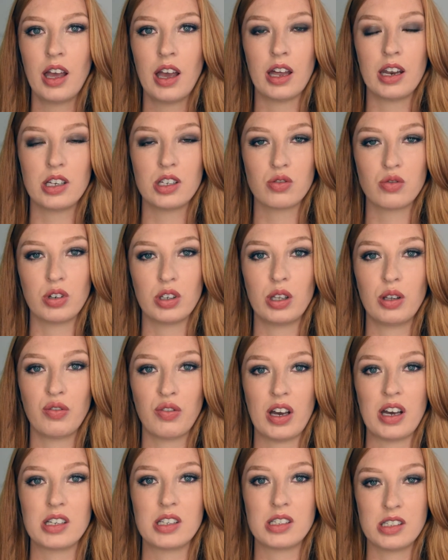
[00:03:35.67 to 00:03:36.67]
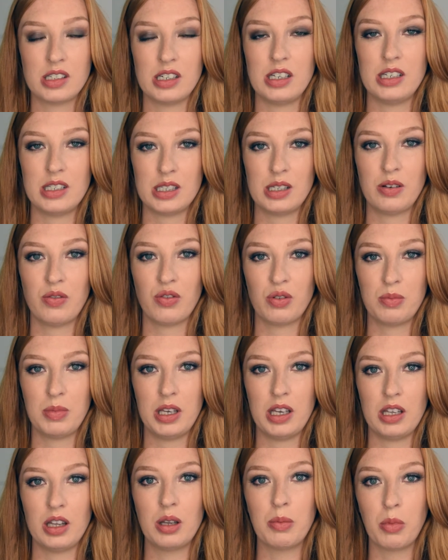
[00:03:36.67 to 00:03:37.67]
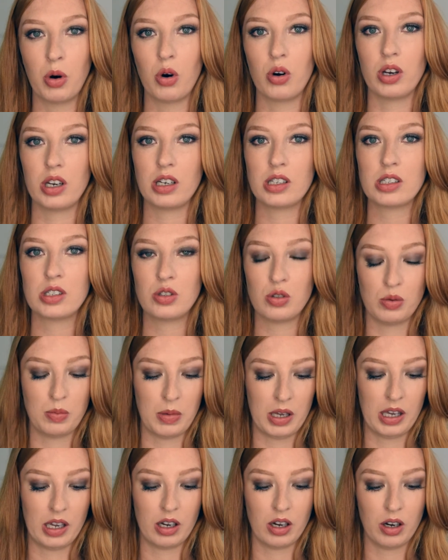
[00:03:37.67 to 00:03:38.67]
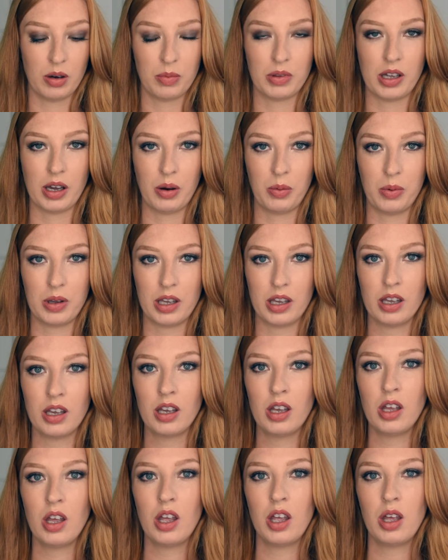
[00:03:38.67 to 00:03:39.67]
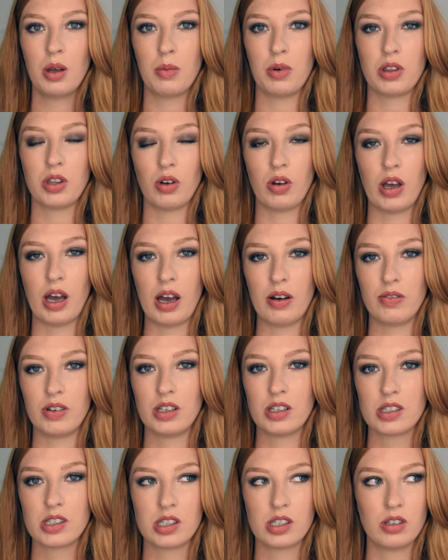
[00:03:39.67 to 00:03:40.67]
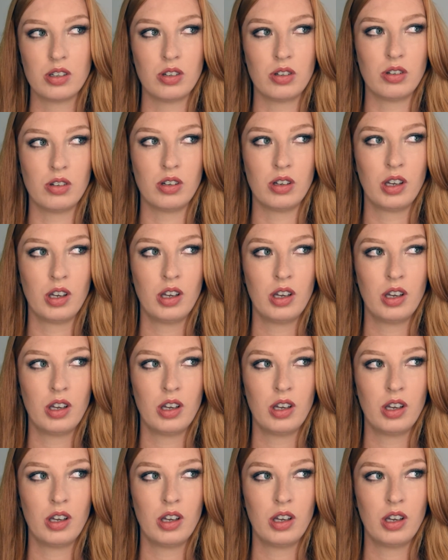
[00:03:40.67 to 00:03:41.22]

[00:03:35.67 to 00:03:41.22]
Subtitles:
And it's really fast and easy for me in the morning to do makeup that way, without having to,